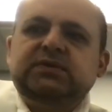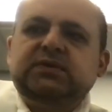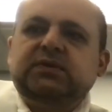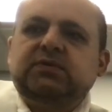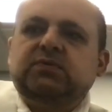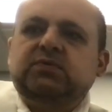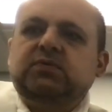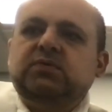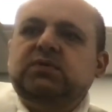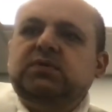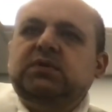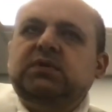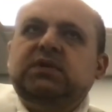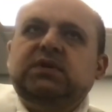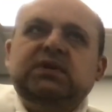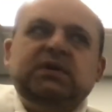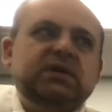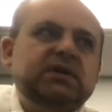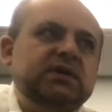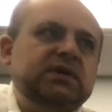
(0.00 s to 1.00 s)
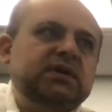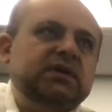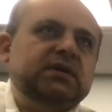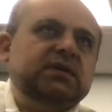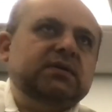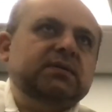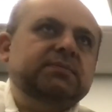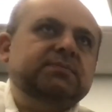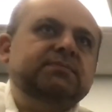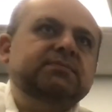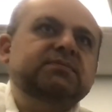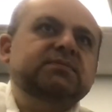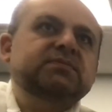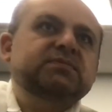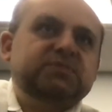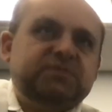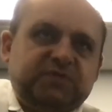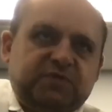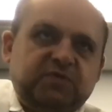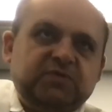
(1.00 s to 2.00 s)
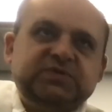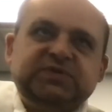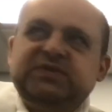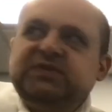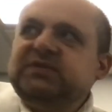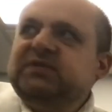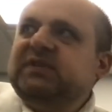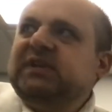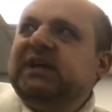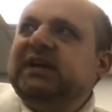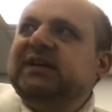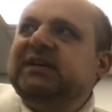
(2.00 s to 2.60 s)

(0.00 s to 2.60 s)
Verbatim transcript: So, um, of course.